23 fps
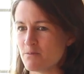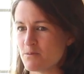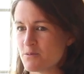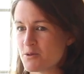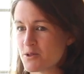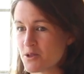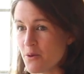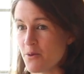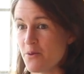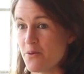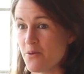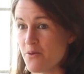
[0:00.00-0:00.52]

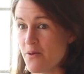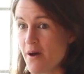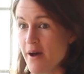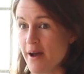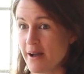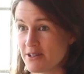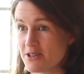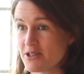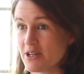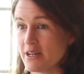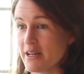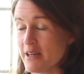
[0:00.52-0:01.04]
So
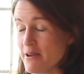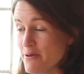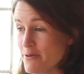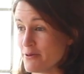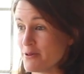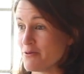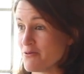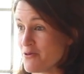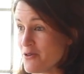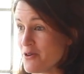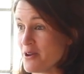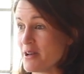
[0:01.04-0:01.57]
actually it was
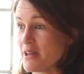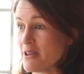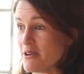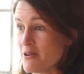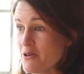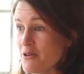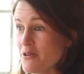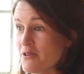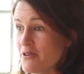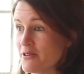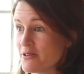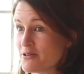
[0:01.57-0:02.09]
a really
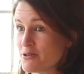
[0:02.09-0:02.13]
good